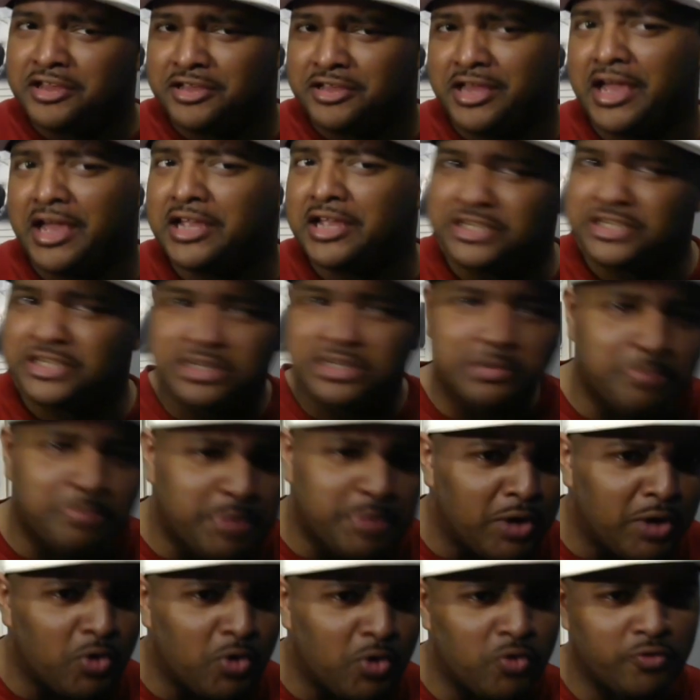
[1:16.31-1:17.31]
Yeah, she a
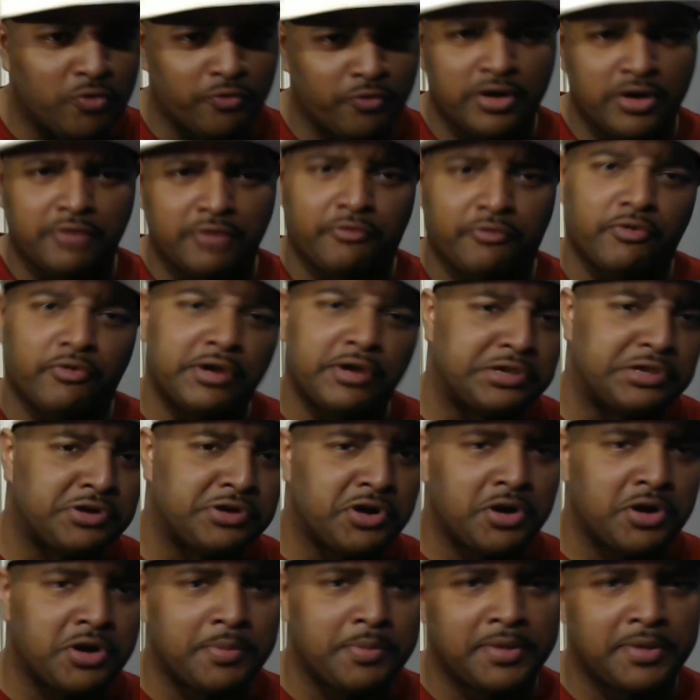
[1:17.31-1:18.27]
big old freak, you hear me?